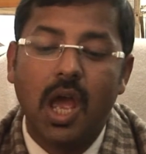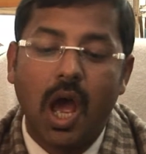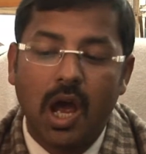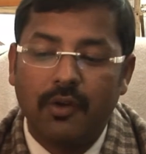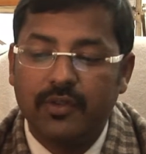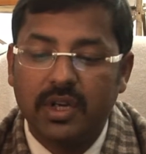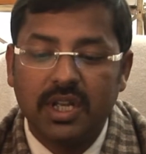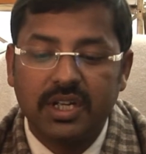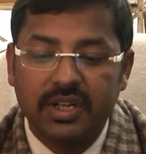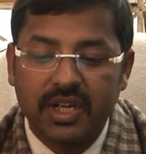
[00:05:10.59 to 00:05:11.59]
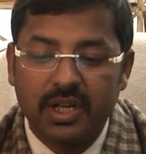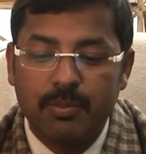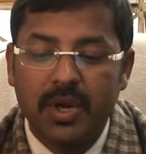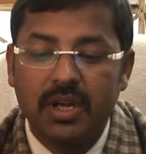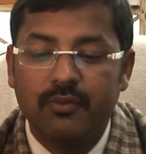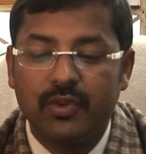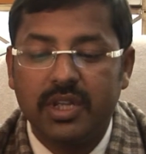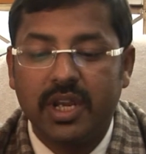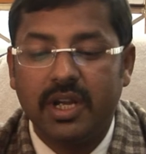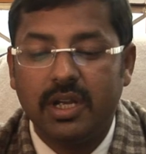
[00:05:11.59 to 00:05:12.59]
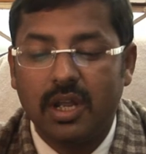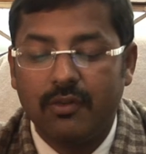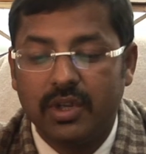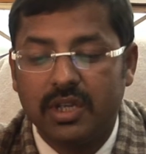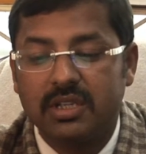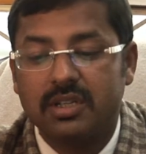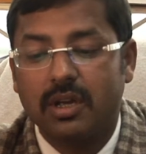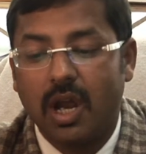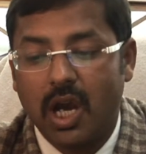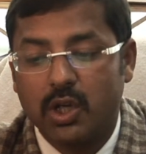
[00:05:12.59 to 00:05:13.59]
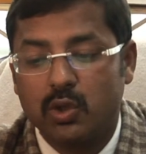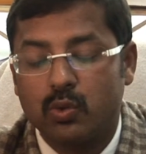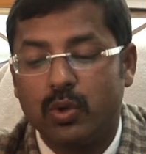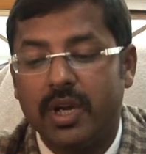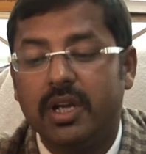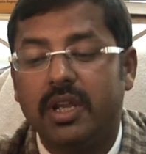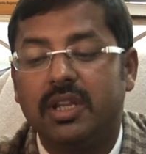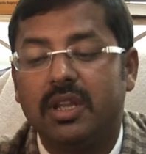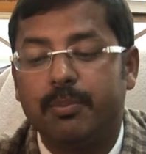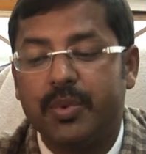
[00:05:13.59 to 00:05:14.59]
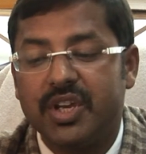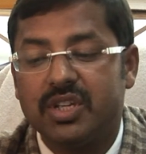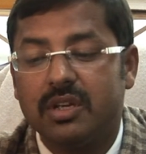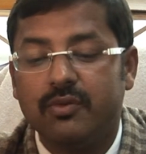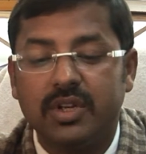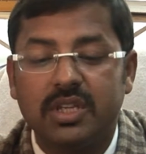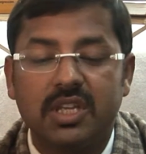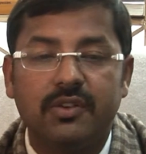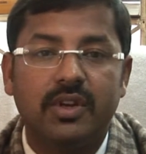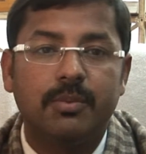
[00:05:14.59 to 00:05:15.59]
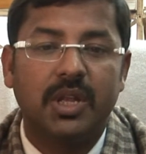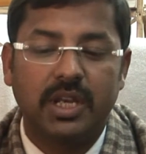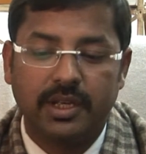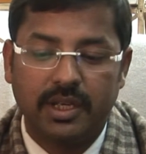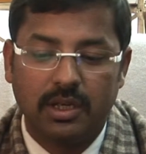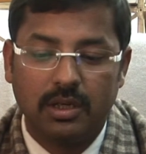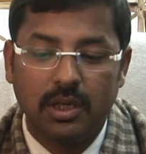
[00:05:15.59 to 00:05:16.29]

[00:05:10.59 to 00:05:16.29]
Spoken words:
after the treatment with intravenous artesunate in the patient with severe malaria.